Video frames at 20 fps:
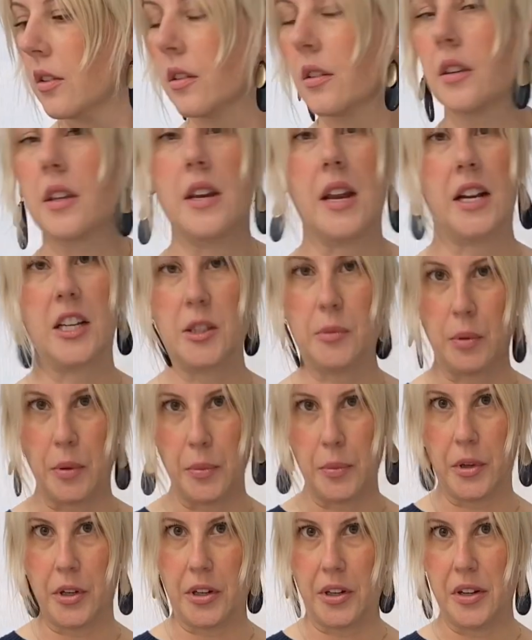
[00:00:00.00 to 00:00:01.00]
The next one
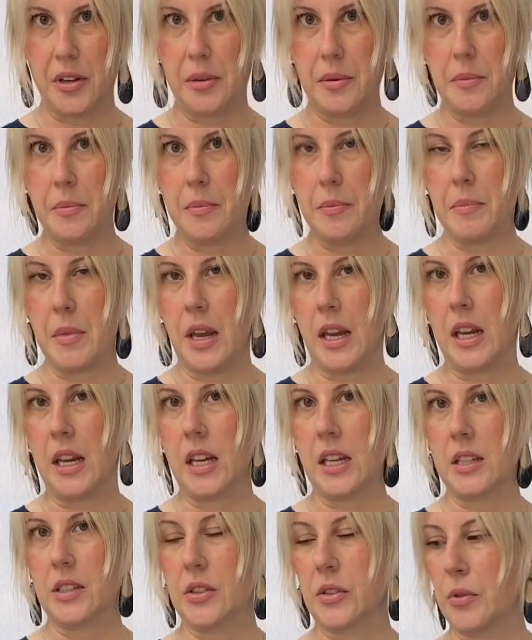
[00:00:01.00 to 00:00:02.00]
we're gonna
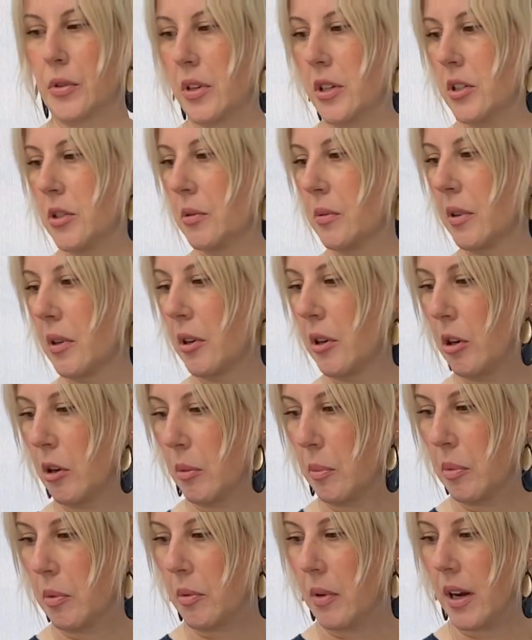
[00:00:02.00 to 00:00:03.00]
make is going to
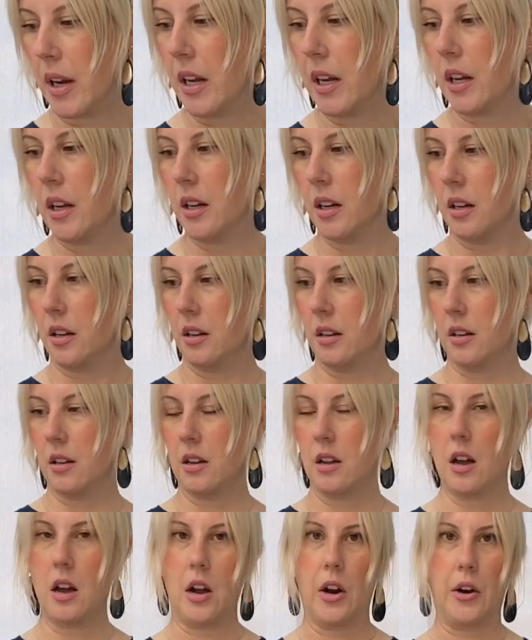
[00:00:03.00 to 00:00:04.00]
incorporate
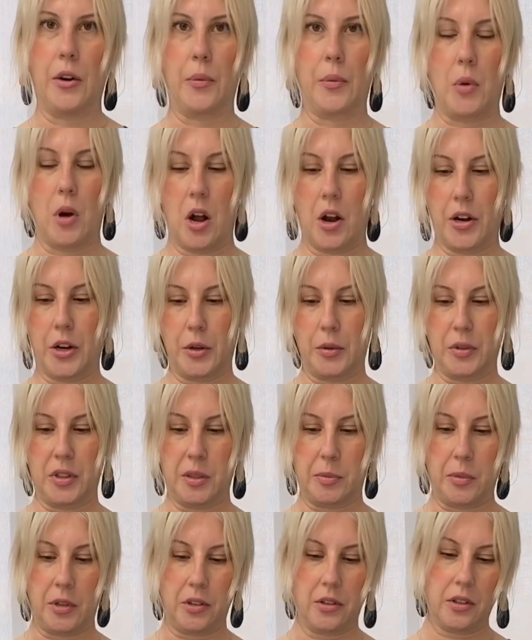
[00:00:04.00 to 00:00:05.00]
our raw goat's
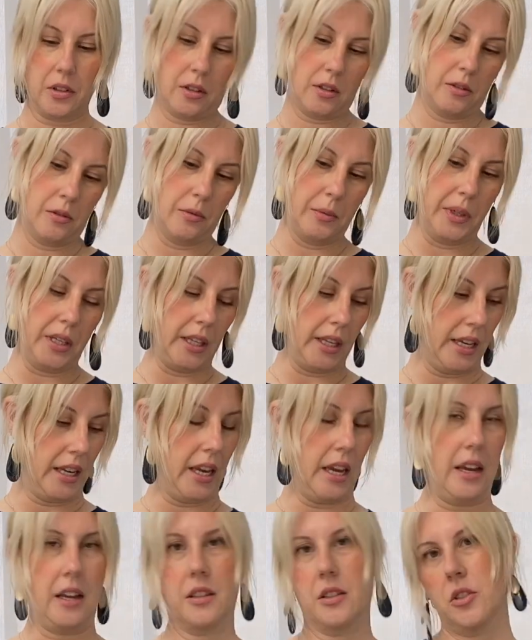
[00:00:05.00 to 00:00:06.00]
milk. We
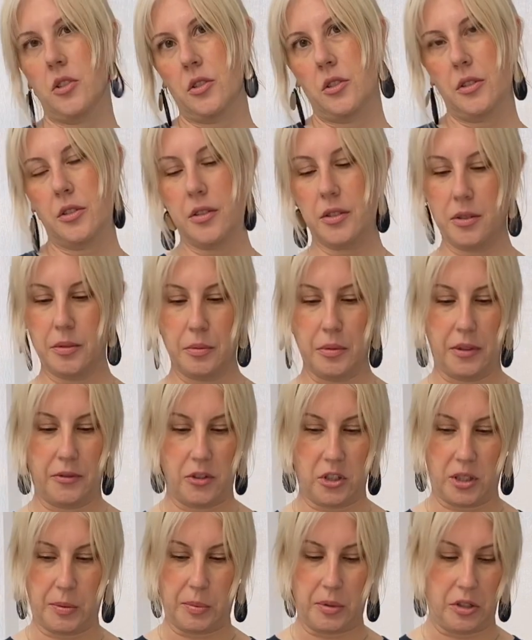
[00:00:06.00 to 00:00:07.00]
like Answers. We've
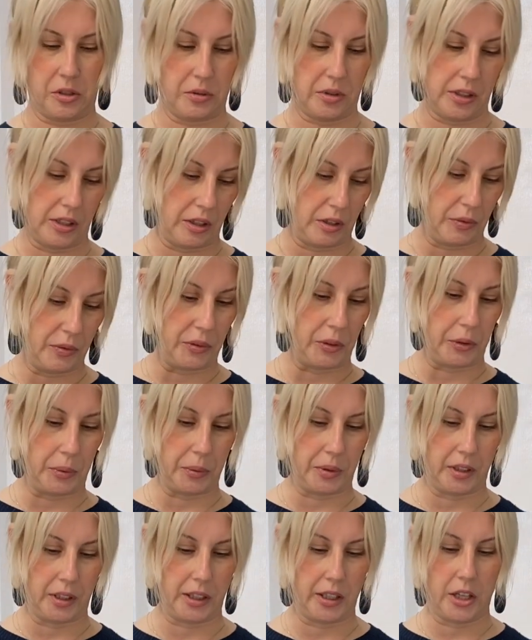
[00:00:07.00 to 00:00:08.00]
just been using it for a
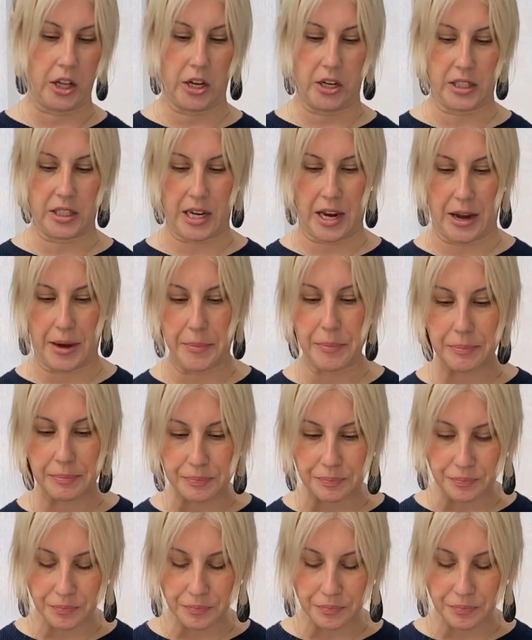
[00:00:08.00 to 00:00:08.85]
really long time.